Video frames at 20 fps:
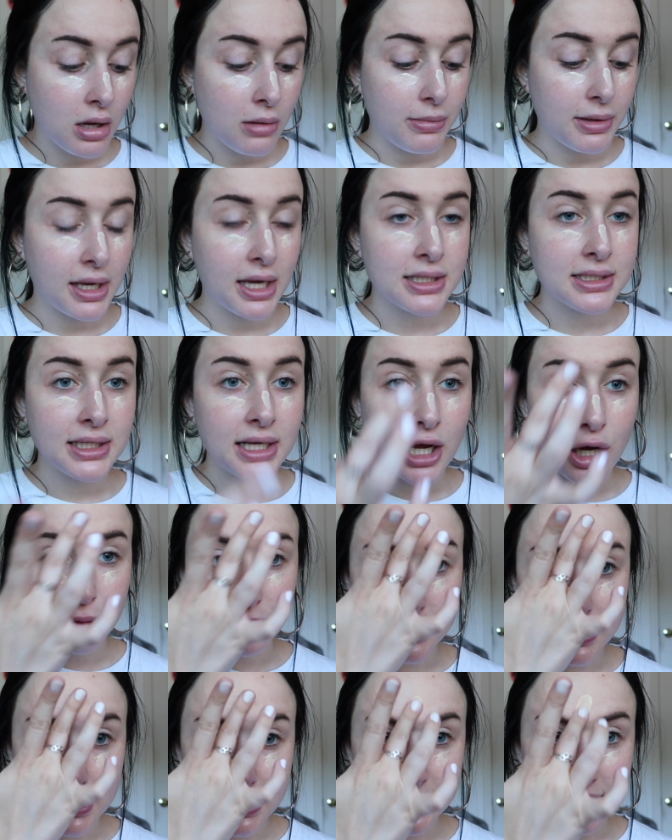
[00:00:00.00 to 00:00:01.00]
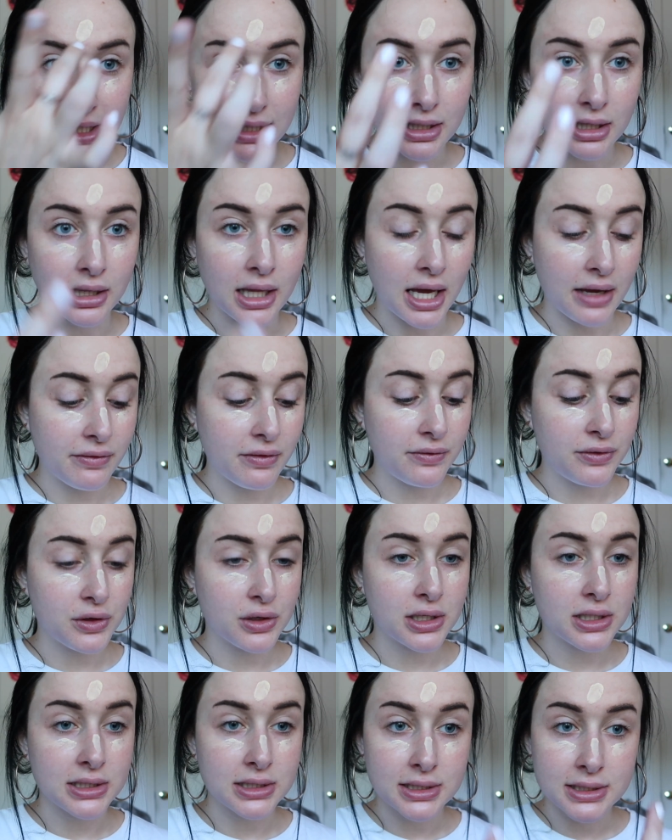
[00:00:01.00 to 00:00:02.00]
because it helps extend the life of
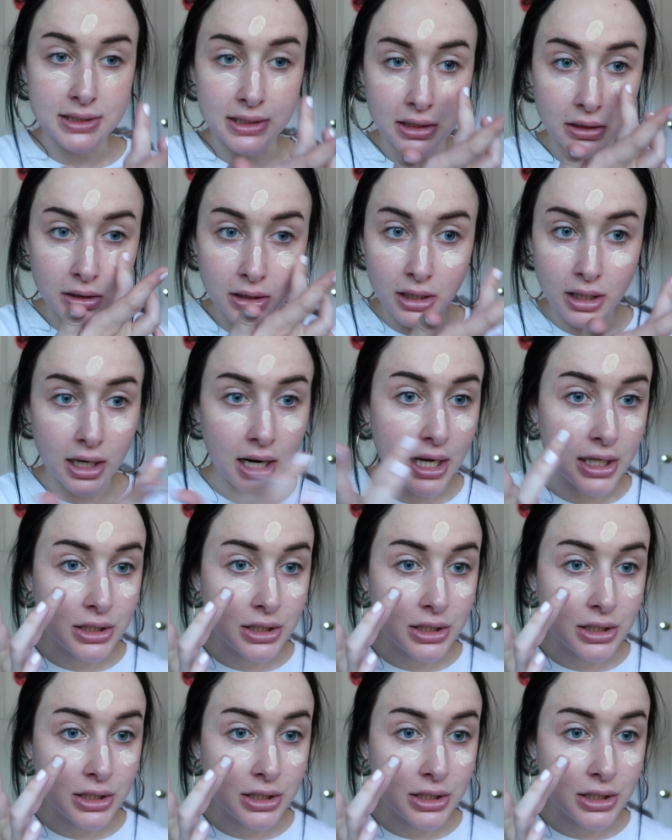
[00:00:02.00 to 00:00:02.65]
your concealer,